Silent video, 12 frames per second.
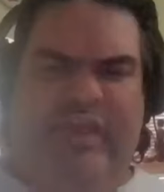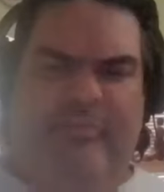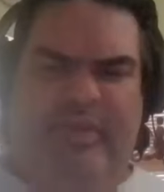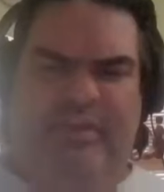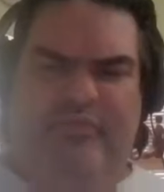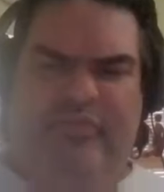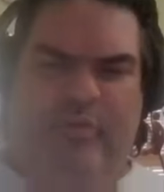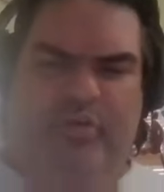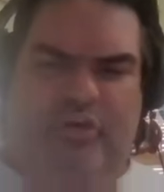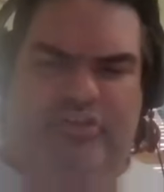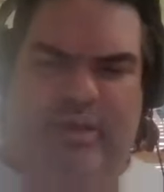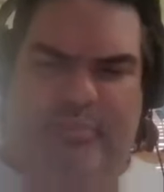that mean from
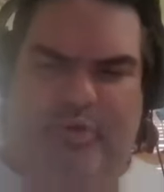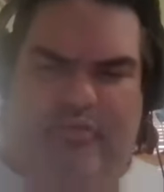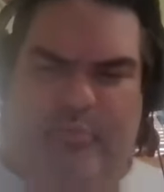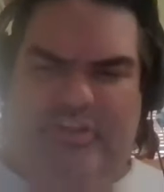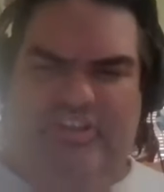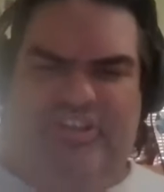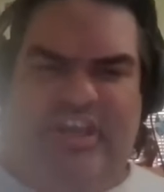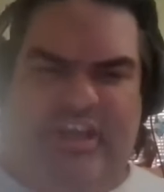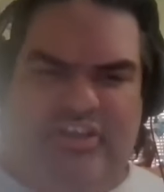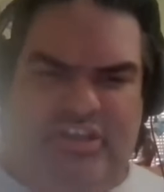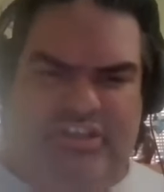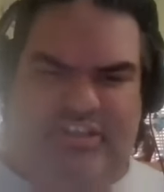your standpoint, from a
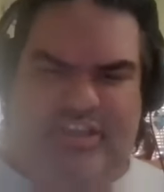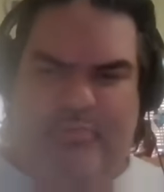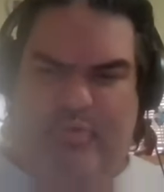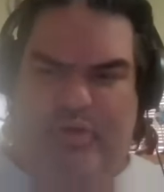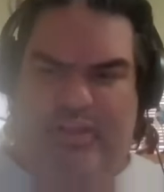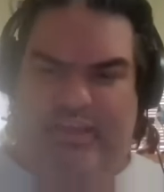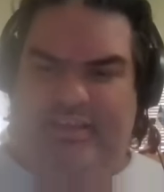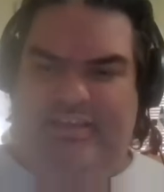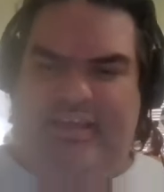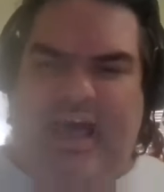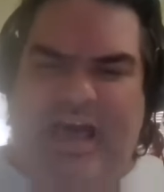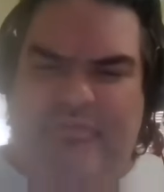scheduling standpoint in
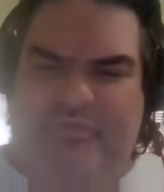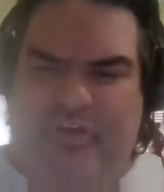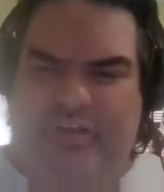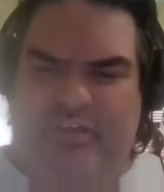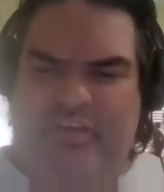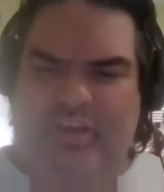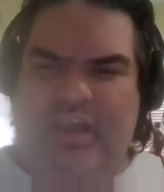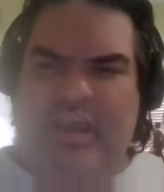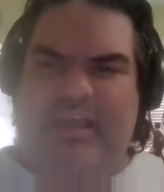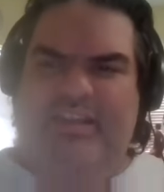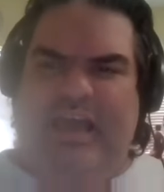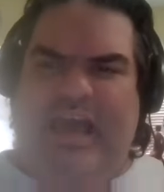conference?
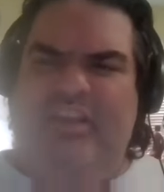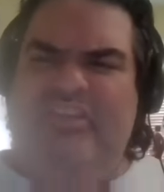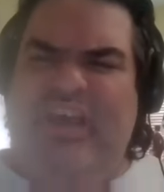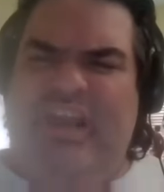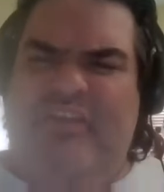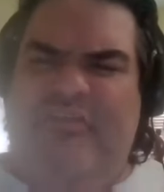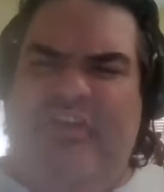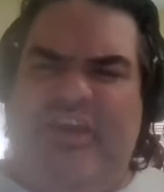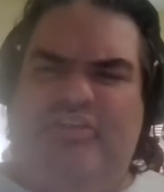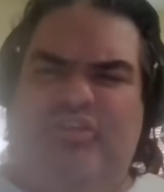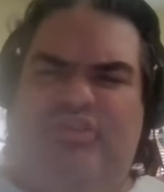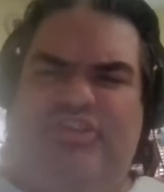And then how does that
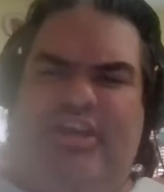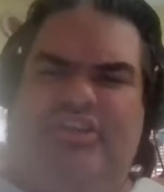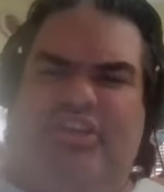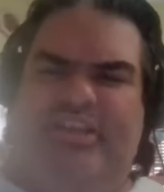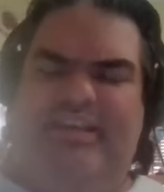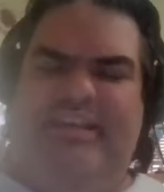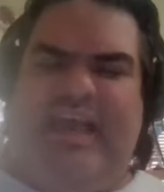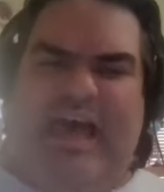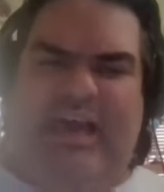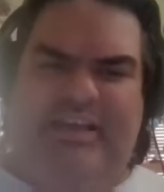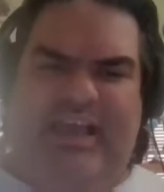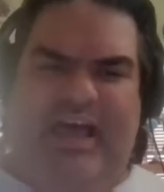affect you scheduling
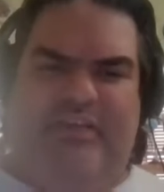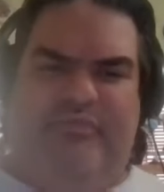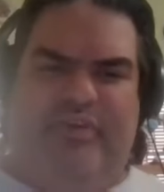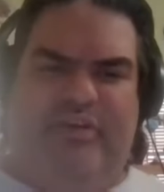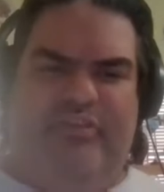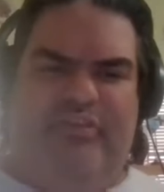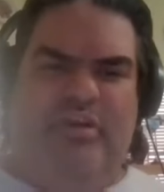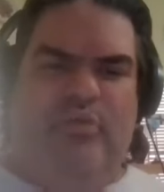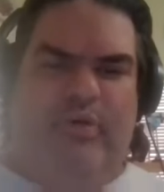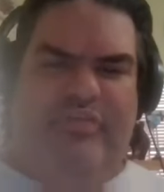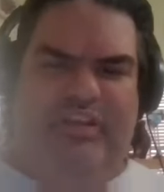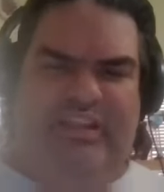non-conference
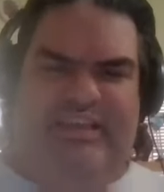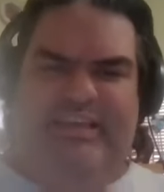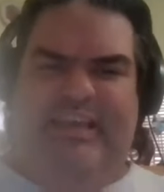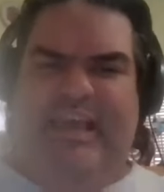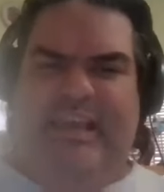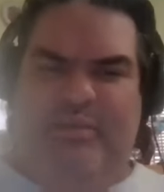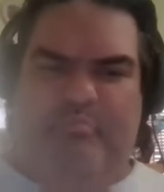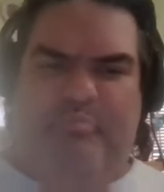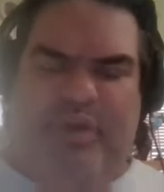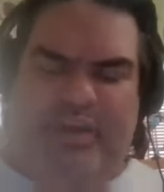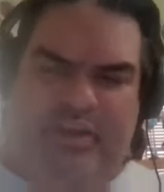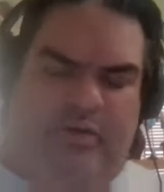with the league getting
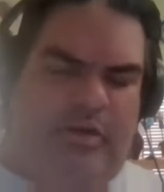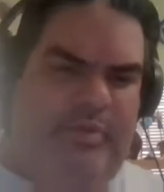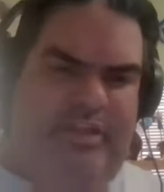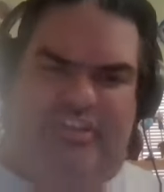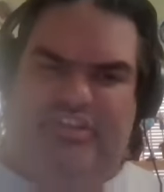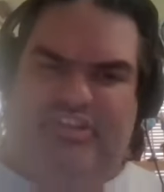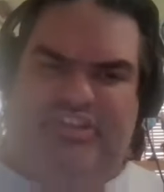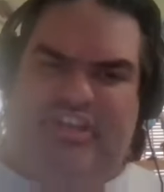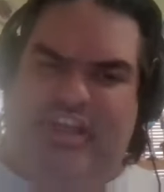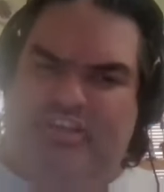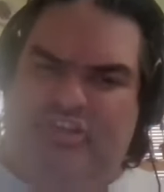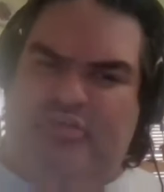bigger? I mean, is the
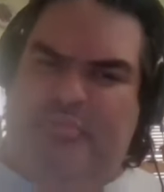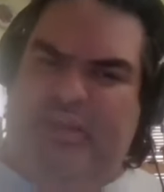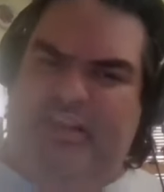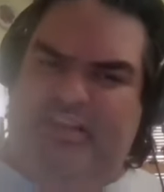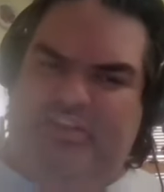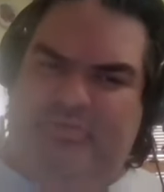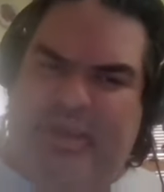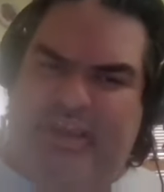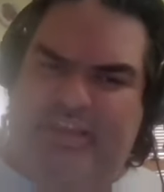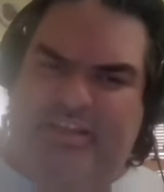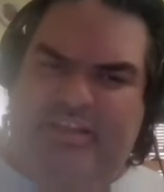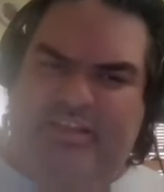schedule being
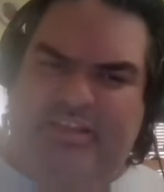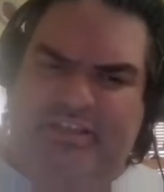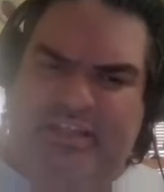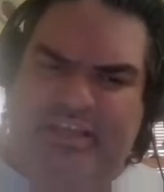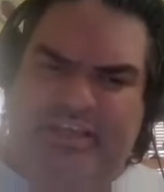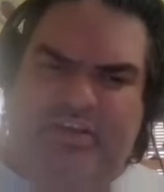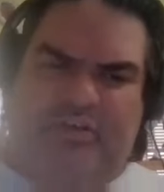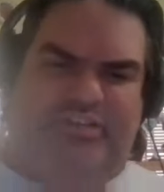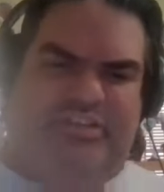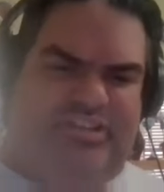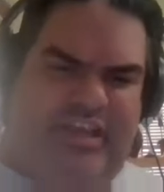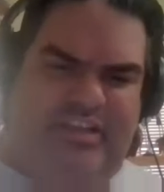expanded in the league, or is
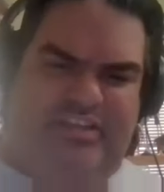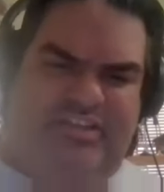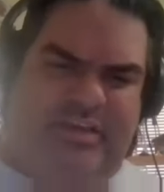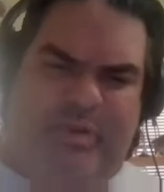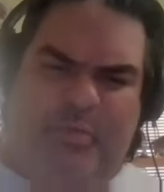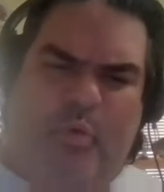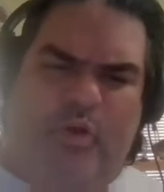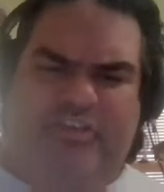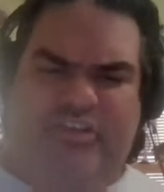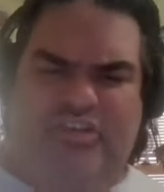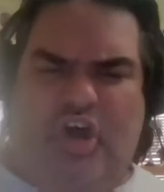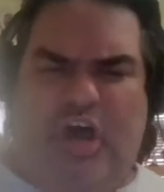it staying at the same number? What's
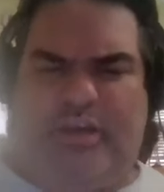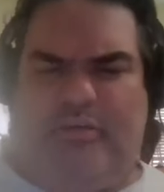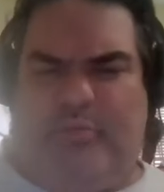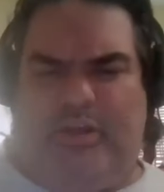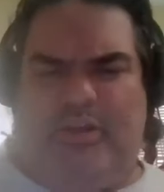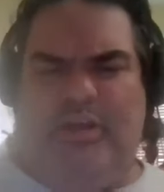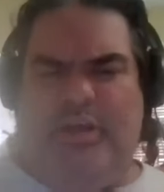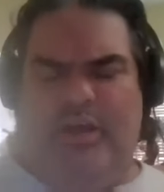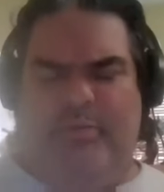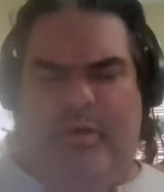the talk among the